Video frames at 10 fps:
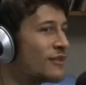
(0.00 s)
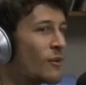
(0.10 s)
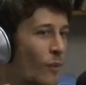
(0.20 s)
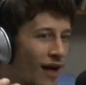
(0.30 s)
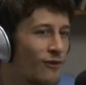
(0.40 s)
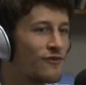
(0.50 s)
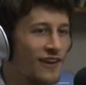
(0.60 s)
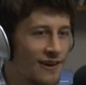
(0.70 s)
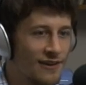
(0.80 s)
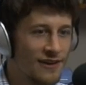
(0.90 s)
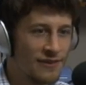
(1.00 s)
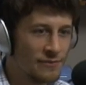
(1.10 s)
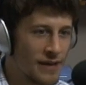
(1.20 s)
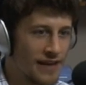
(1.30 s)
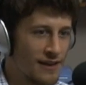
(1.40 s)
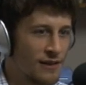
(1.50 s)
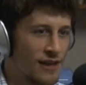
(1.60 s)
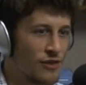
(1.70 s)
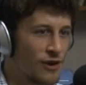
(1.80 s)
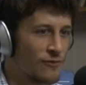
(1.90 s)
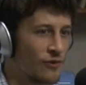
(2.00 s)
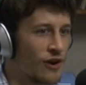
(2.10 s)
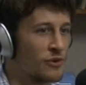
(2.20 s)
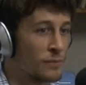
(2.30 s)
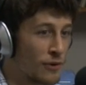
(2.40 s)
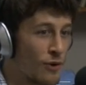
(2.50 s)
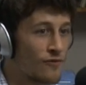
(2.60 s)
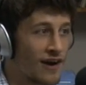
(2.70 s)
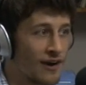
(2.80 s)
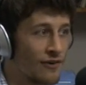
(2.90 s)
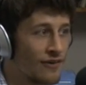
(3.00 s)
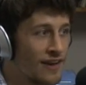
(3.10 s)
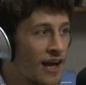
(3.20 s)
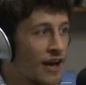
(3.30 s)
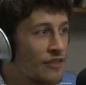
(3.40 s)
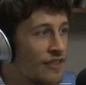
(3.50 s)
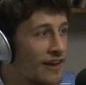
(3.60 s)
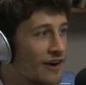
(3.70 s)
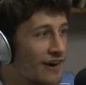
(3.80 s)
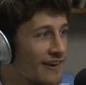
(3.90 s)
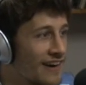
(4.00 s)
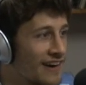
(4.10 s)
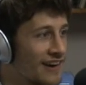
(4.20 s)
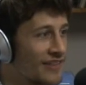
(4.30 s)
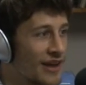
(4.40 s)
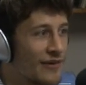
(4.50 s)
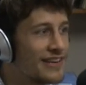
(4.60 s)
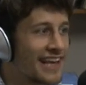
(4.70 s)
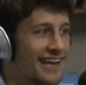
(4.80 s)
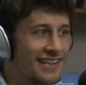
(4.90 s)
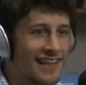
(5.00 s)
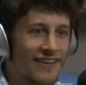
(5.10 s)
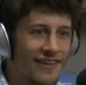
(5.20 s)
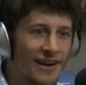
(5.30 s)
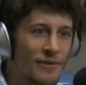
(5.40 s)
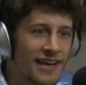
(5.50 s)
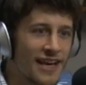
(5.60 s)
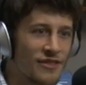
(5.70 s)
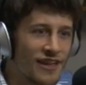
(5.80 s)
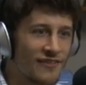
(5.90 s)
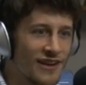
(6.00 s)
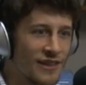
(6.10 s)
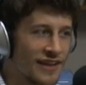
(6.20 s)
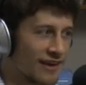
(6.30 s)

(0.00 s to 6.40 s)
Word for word: in the welfare of men, and therefore on their profile, they are indicating that, right? I mean, I can't think of anything